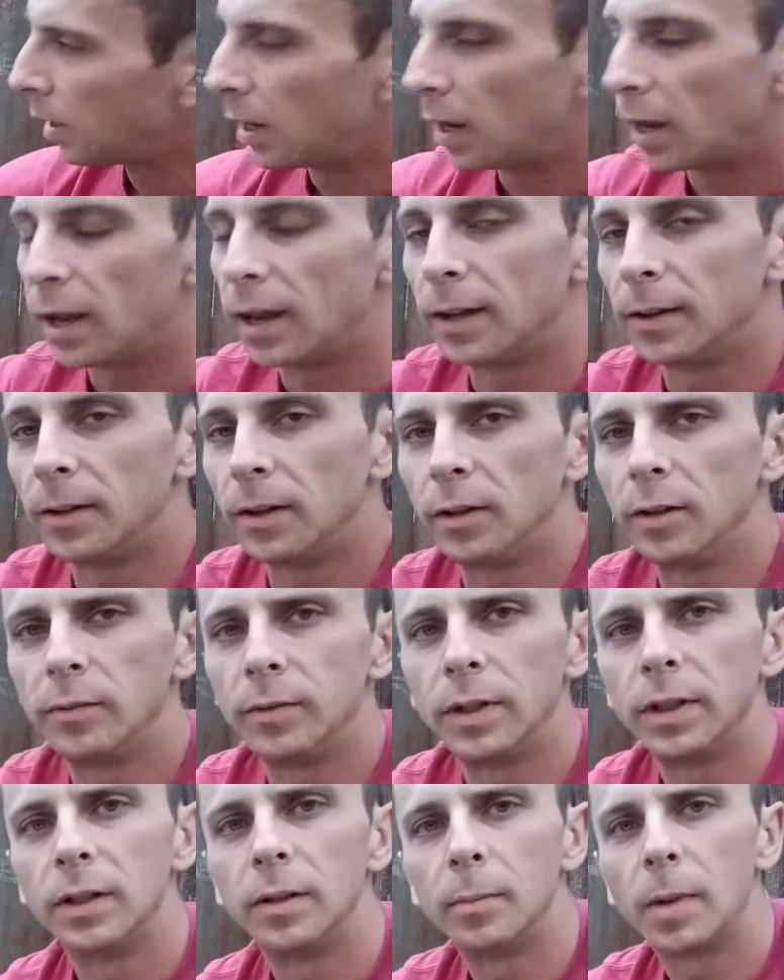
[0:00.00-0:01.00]
and they'll have
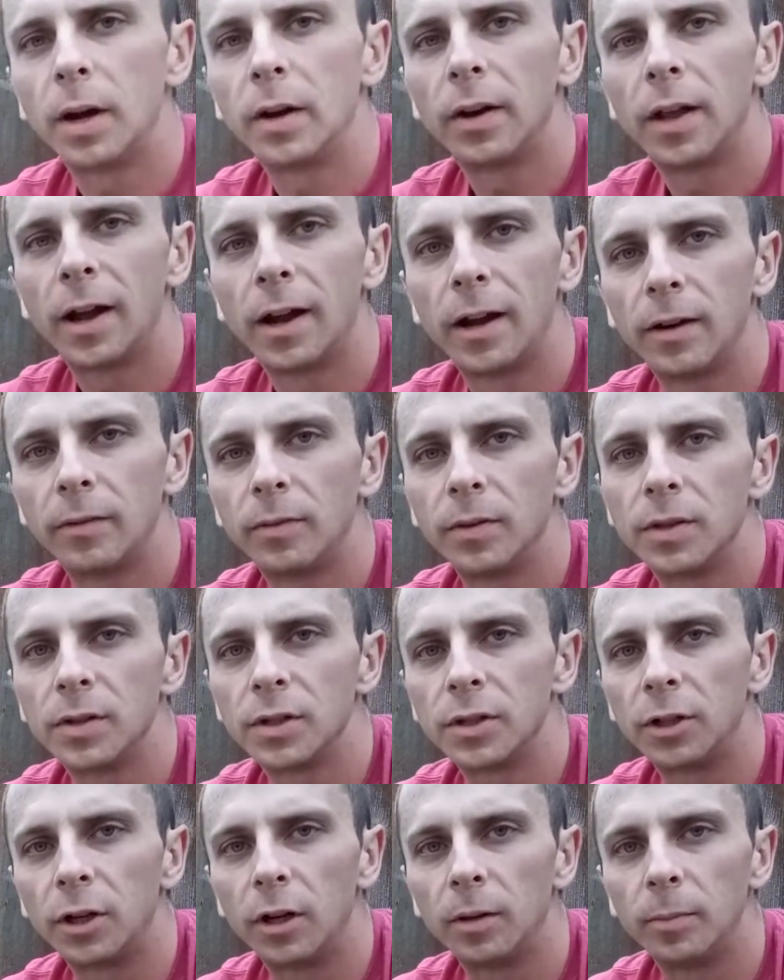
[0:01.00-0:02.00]
eaten about half of the
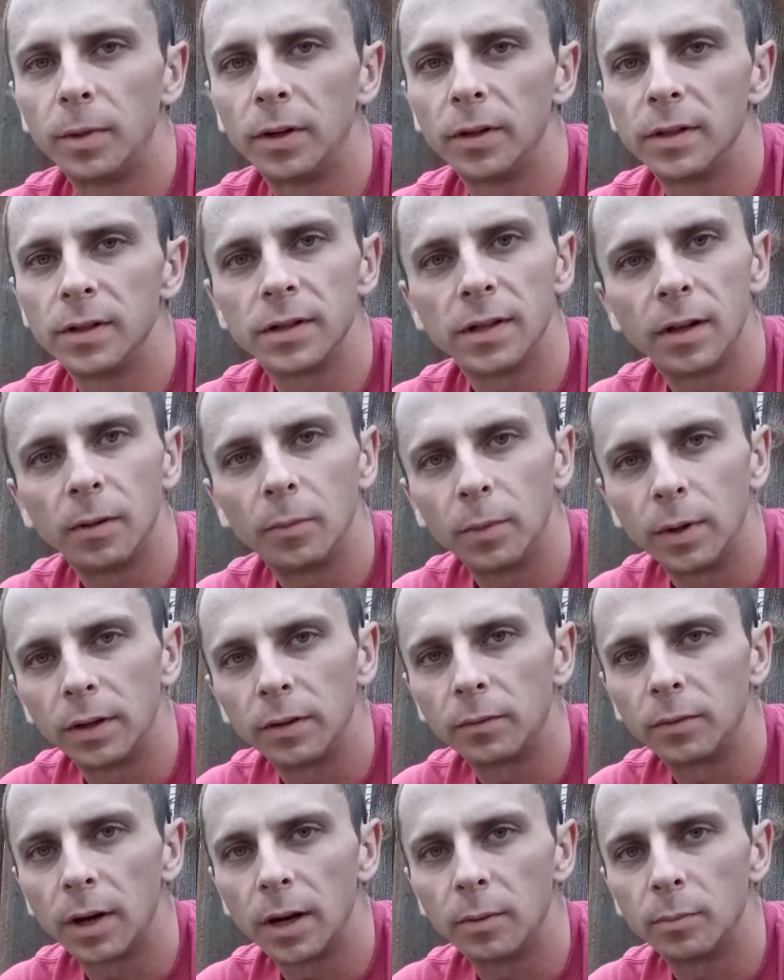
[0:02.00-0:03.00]
strawberries that went
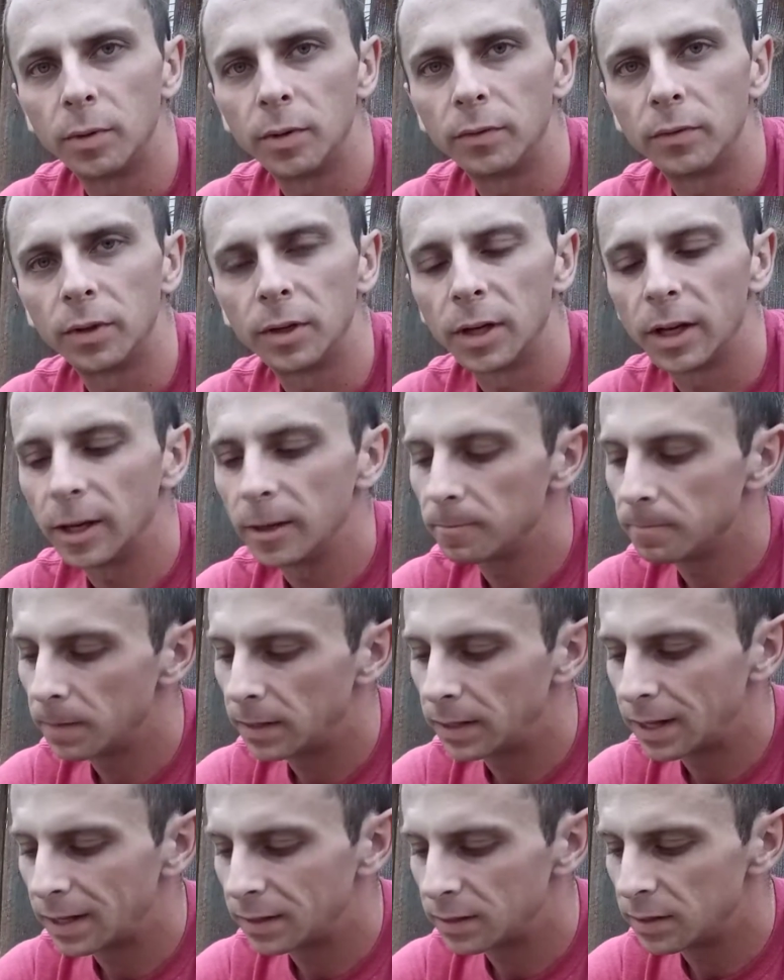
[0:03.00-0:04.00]
ripe overnight. And
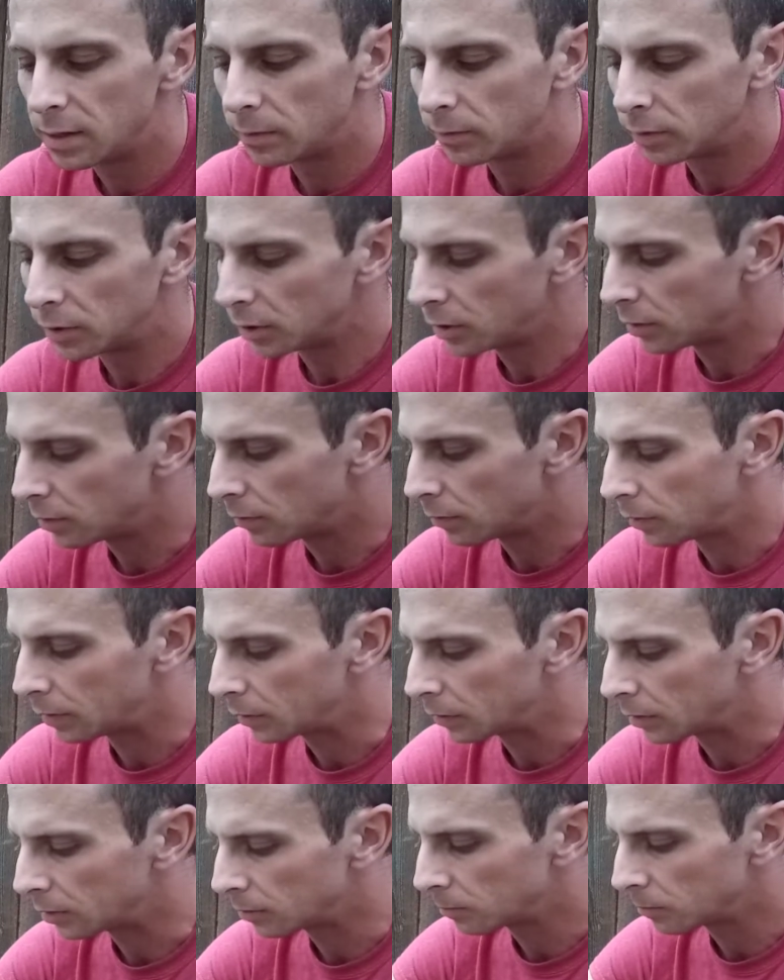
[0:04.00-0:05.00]
that's never a good
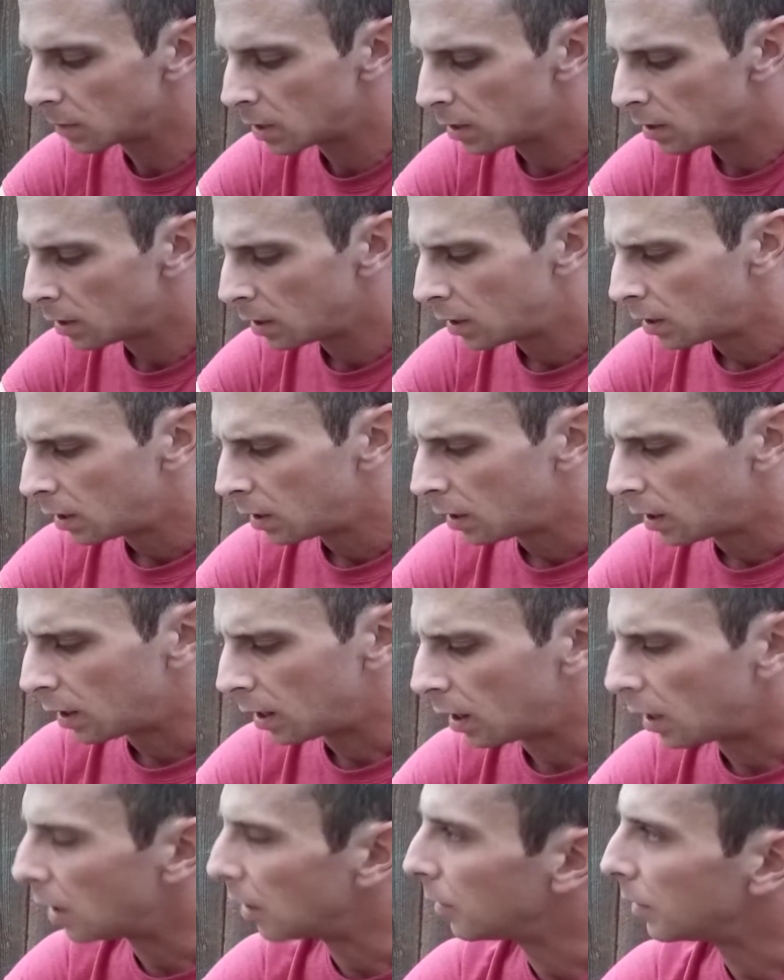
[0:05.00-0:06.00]
feeling.
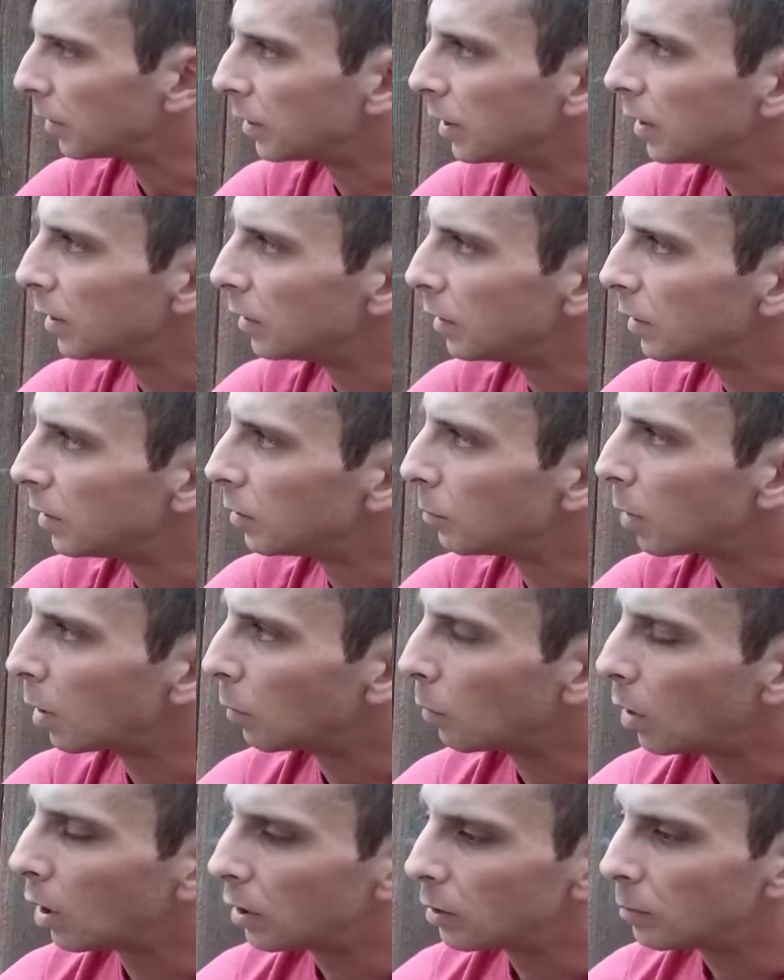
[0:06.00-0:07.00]
They're getting into my
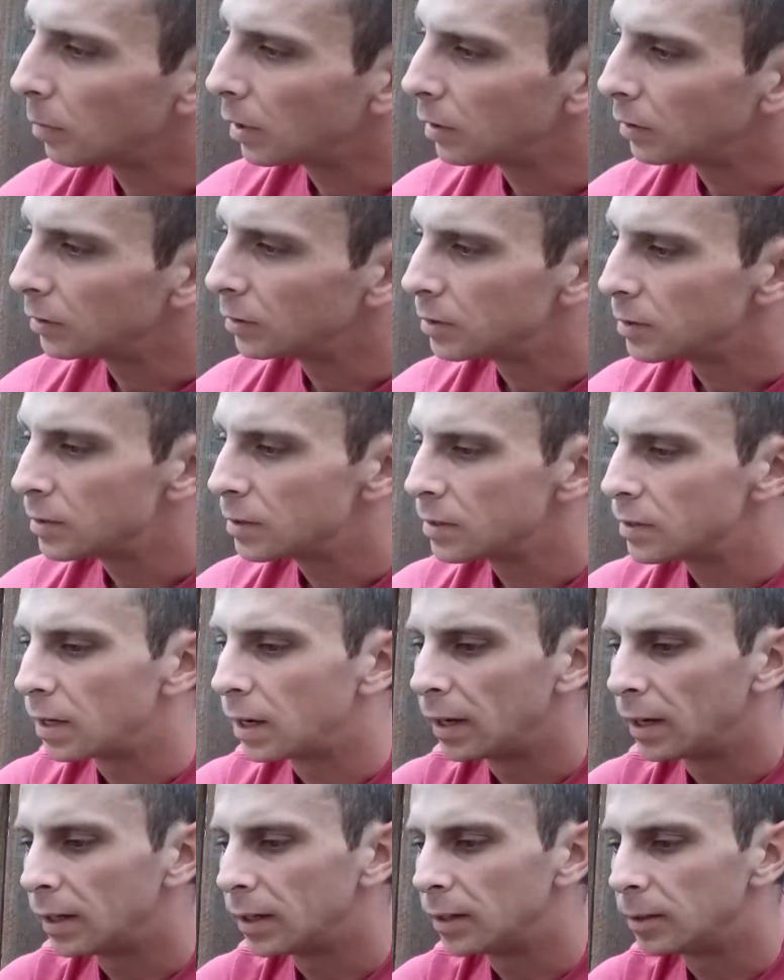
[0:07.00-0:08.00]
watermelons,
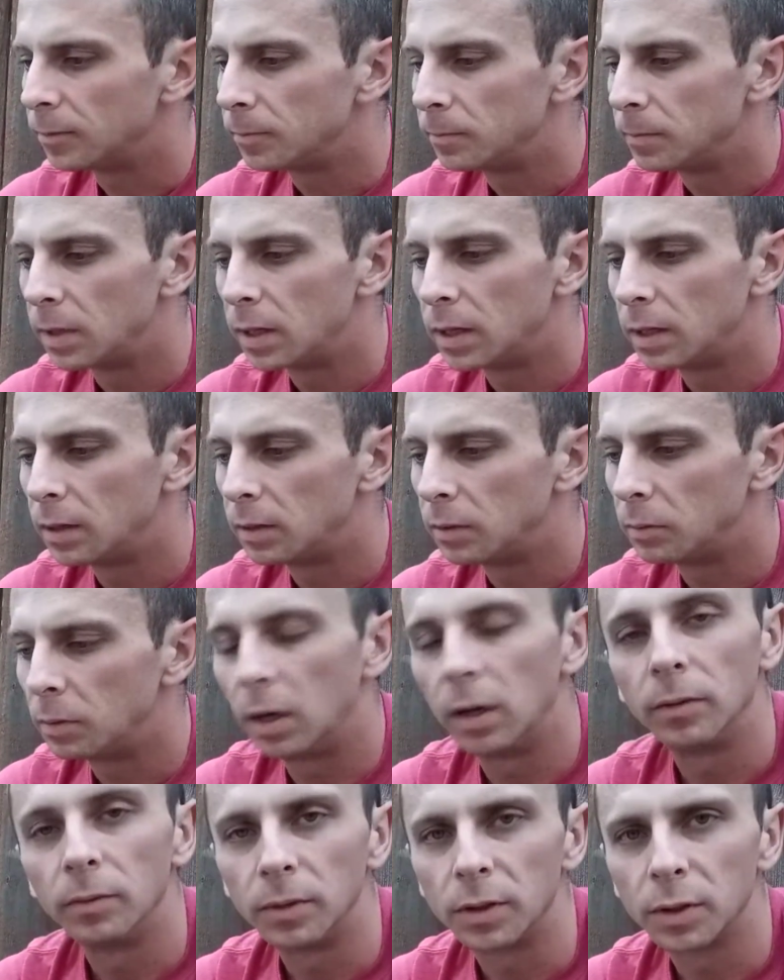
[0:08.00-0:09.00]
and,
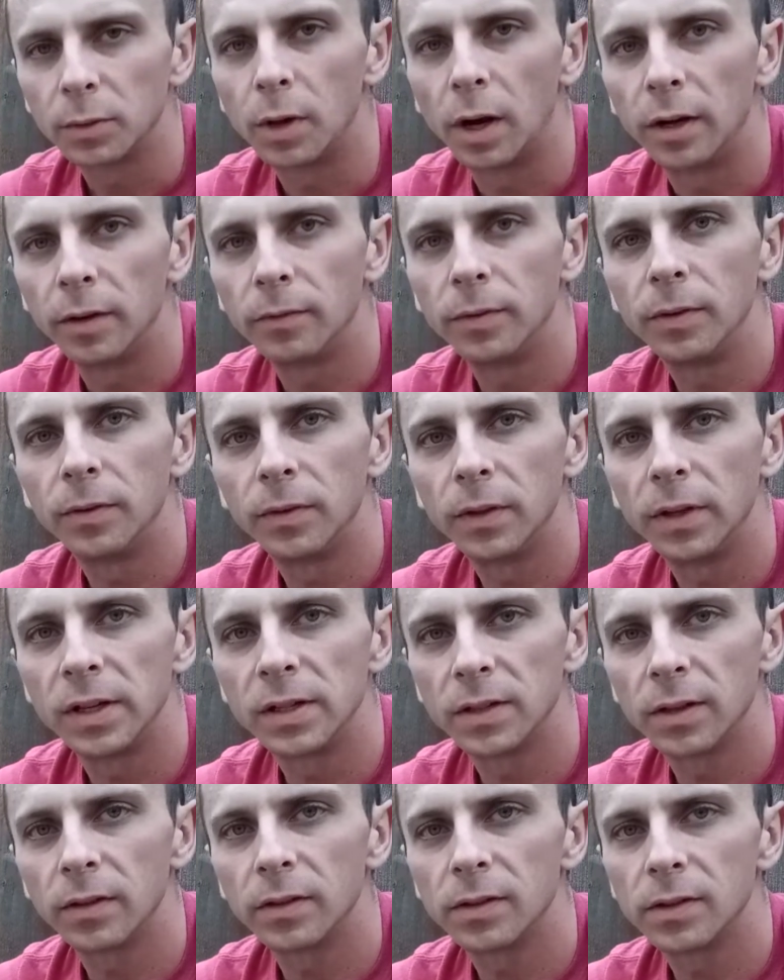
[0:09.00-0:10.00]
well, there's quite a few
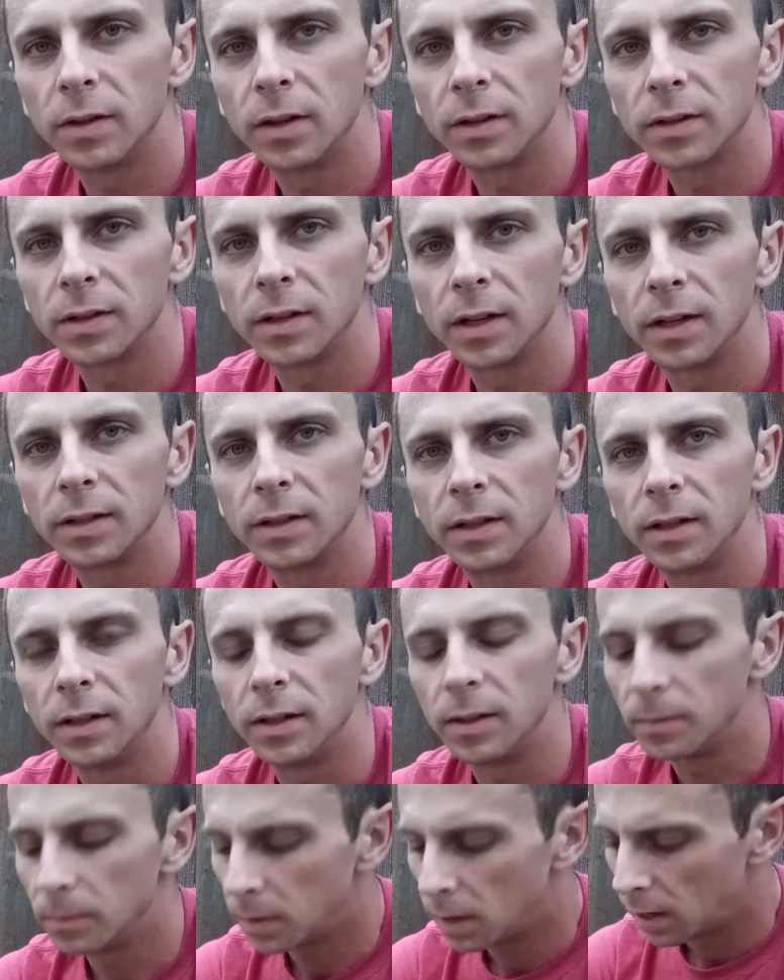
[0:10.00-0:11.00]
things that the slugs like to
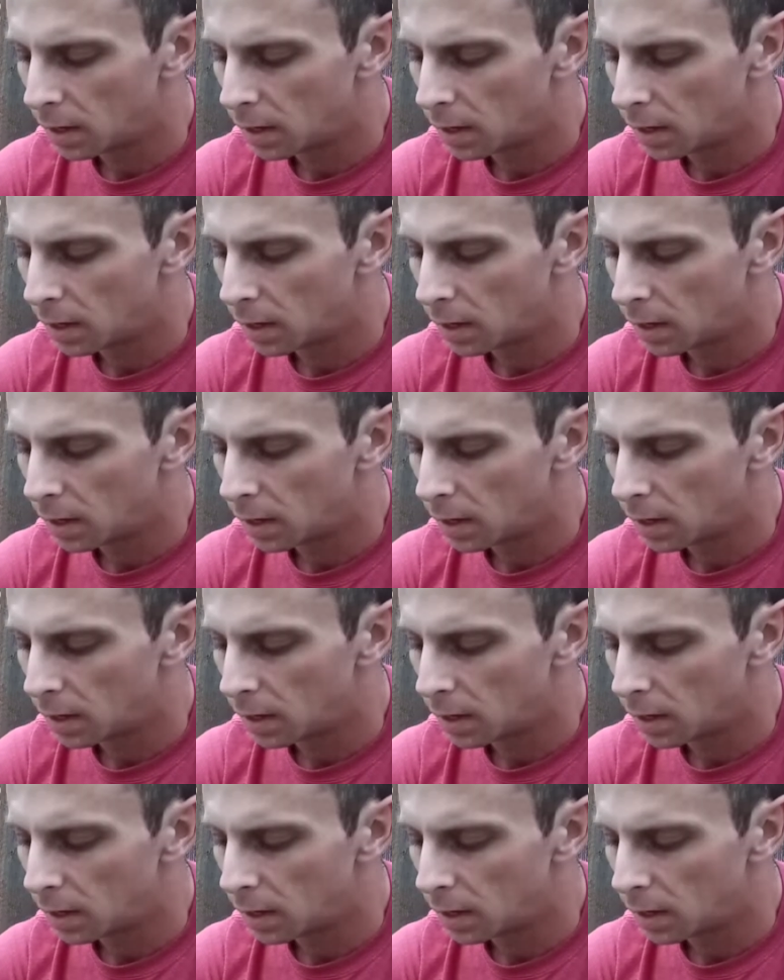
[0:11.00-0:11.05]
eat.